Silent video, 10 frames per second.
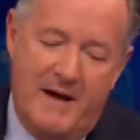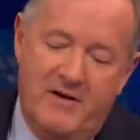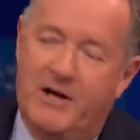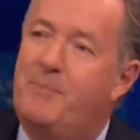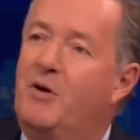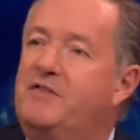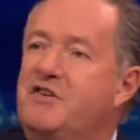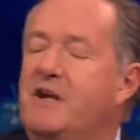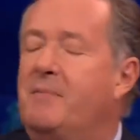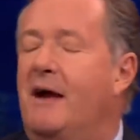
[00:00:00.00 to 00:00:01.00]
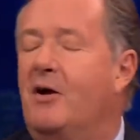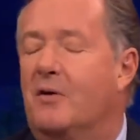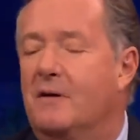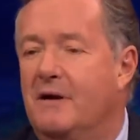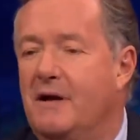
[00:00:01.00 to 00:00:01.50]
Please. behaving like a politician. but hang
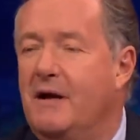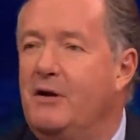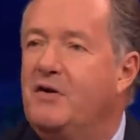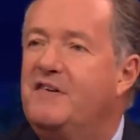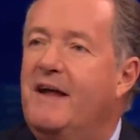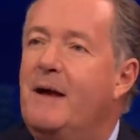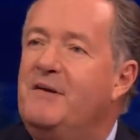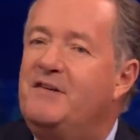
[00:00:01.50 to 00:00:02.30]
on. You can say I'm